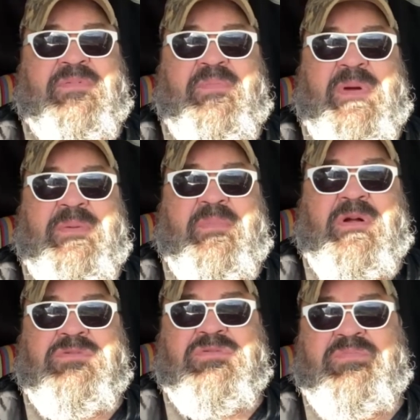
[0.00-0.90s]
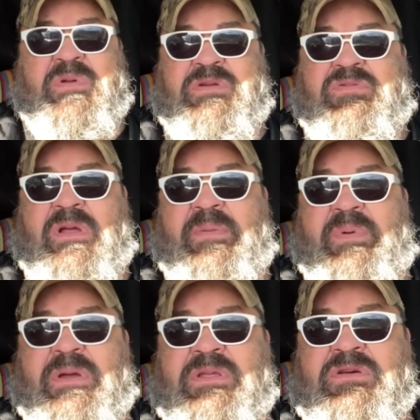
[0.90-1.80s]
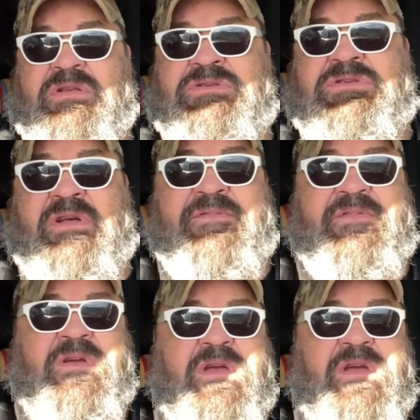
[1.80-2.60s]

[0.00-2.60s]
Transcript: to buy margarine, but I try to buy the good stuff.